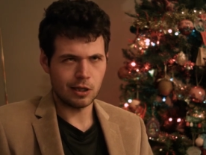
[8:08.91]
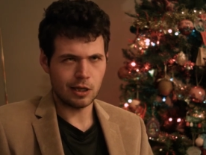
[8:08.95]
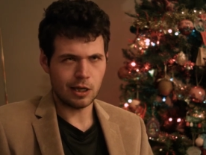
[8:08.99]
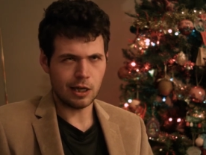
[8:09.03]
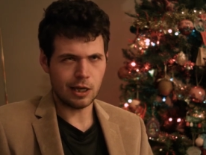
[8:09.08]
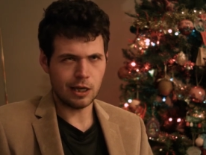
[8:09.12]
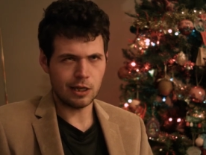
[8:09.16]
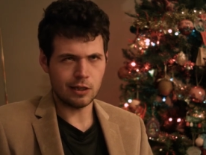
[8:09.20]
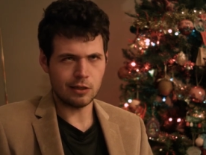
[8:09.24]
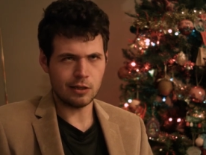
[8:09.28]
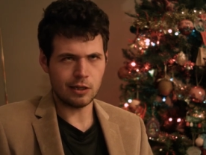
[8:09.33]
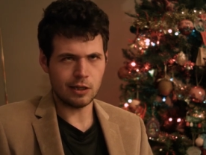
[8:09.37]

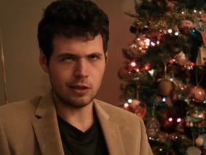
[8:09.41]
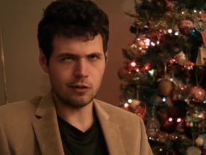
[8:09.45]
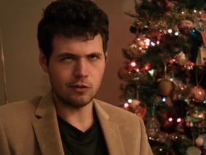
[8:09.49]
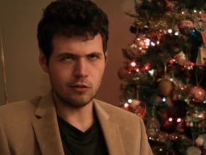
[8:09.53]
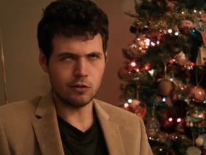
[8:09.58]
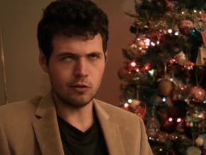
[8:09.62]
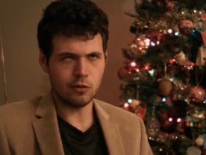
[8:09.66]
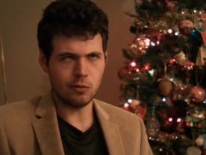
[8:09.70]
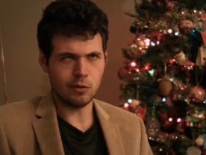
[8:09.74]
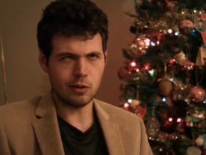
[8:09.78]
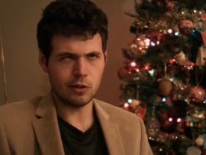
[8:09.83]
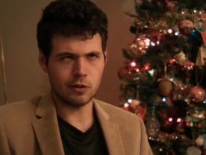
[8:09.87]
And in
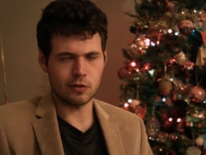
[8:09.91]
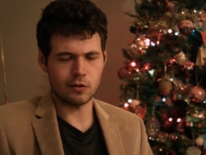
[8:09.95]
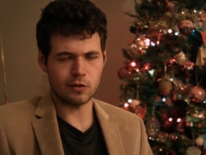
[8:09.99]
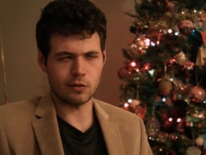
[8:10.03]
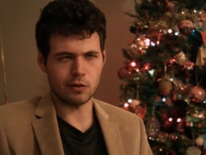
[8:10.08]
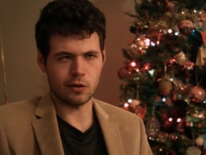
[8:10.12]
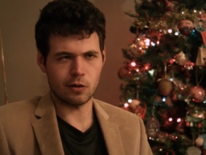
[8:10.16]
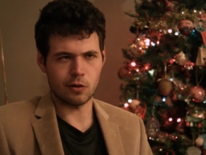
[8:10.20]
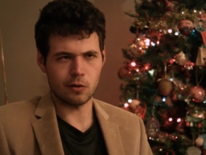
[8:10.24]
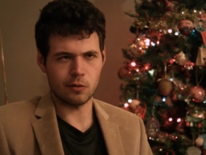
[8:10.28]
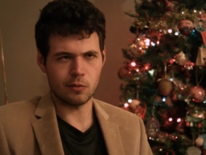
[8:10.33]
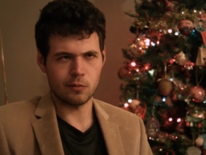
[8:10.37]
doing
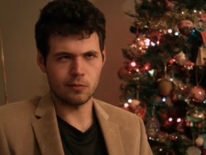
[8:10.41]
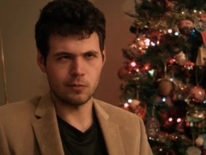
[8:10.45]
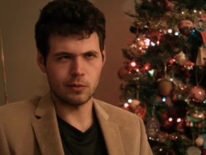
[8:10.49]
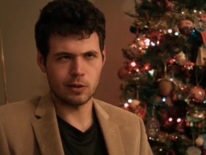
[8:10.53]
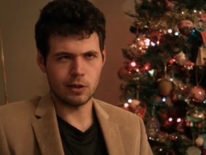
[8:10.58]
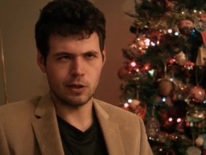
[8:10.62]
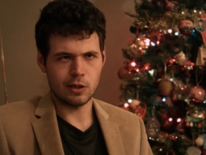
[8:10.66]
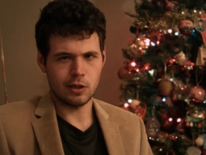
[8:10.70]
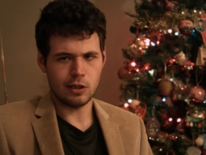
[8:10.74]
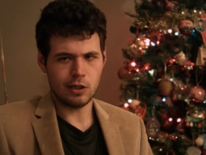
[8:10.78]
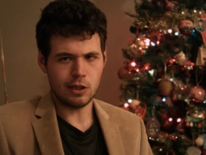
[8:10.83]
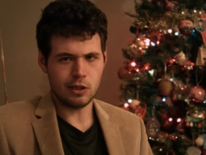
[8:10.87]
so,
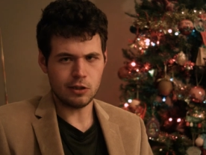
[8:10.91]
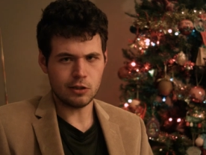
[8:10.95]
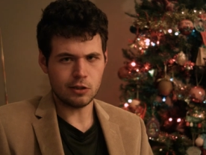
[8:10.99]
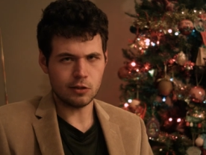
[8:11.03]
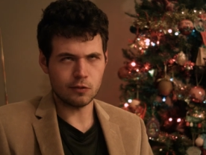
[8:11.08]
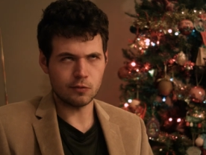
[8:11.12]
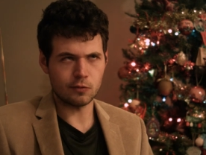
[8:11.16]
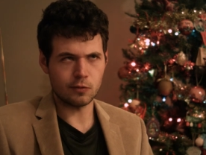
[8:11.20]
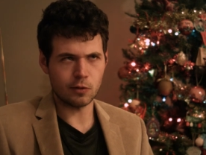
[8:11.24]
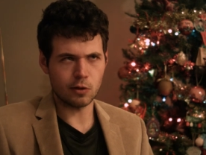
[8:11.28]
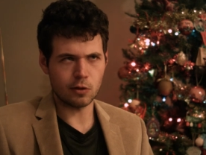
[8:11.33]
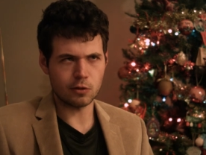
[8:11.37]
he
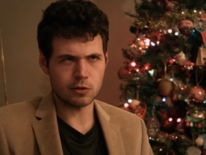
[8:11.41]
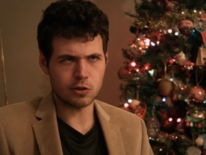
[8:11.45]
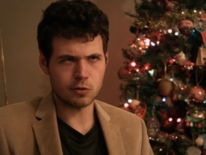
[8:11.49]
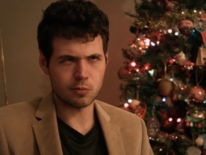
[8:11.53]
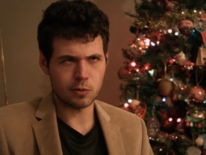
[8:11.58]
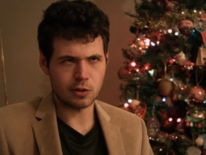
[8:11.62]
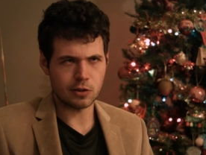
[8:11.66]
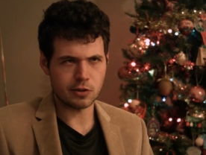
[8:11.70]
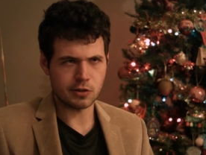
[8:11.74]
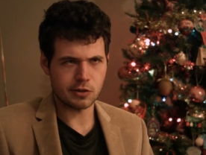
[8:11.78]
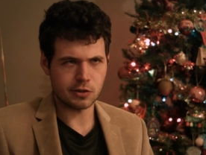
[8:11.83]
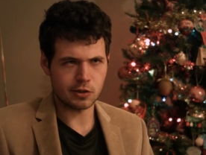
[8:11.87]
conversed
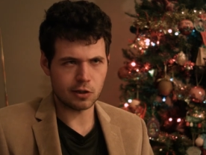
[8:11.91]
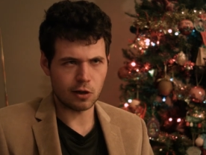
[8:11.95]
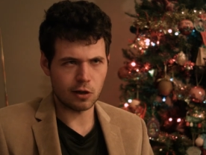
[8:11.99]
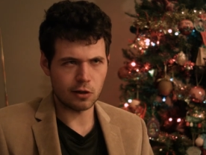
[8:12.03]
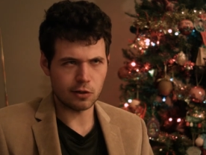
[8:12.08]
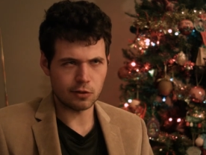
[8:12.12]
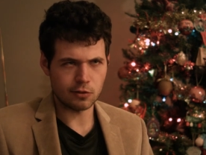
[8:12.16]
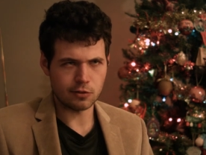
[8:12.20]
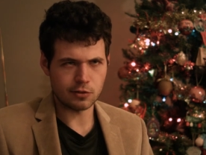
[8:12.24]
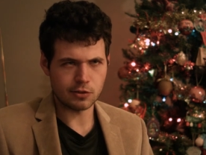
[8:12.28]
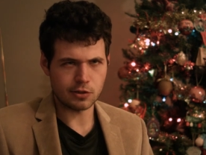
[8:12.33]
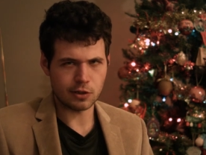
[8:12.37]
with the
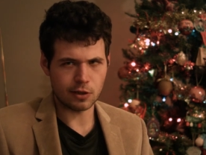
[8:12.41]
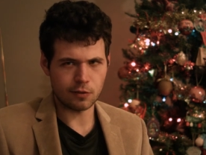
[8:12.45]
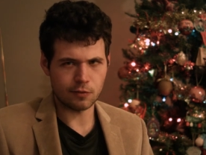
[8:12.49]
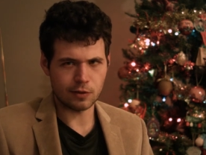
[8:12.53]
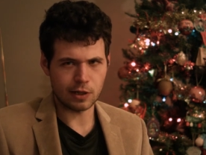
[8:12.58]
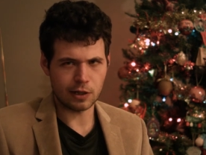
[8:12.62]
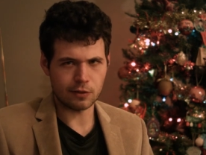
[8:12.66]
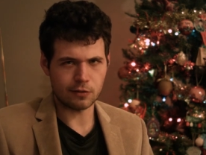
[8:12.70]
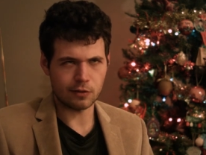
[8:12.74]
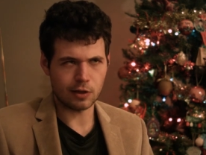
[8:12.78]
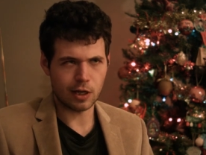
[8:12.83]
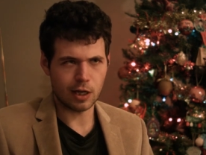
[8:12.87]
scholars of
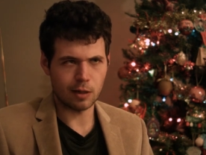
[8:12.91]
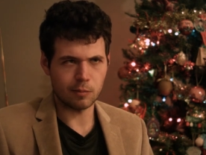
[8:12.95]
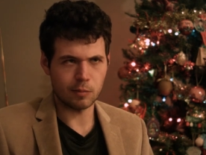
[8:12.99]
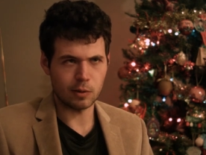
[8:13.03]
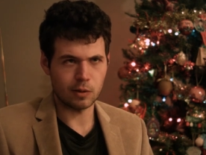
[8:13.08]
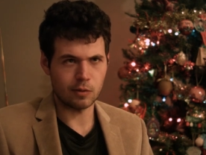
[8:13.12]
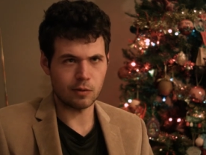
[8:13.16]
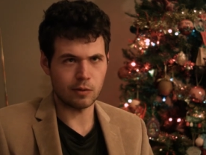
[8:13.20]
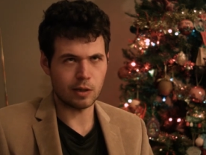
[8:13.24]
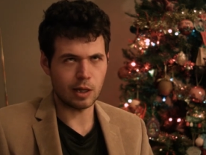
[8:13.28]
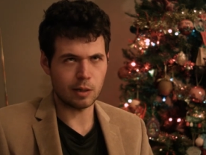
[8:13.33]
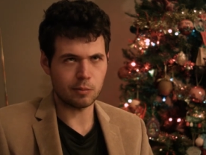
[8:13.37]
that time
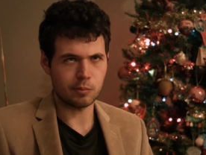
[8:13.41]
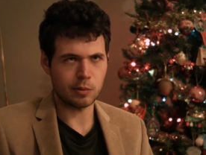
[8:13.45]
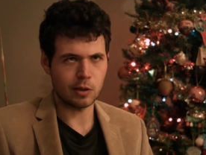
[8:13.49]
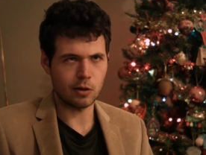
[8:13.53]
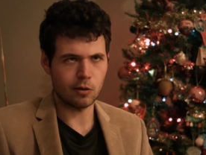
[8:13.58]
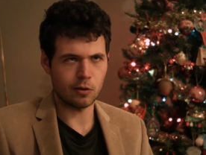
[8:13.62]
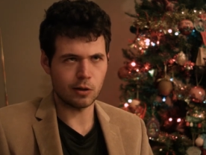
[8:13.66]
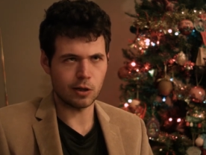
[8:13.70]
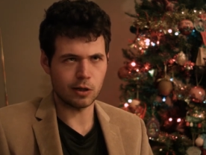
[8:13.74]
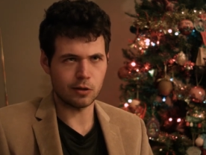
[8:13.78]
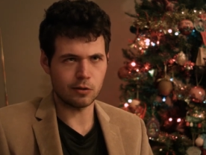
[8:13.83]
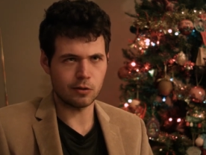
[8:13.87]
and that
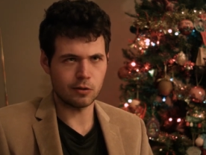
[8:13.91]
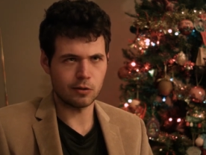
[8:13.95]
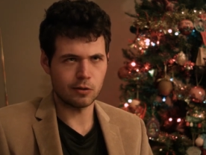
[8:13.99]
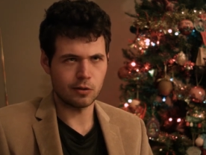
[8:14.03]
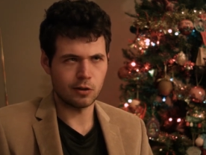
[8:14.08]
period.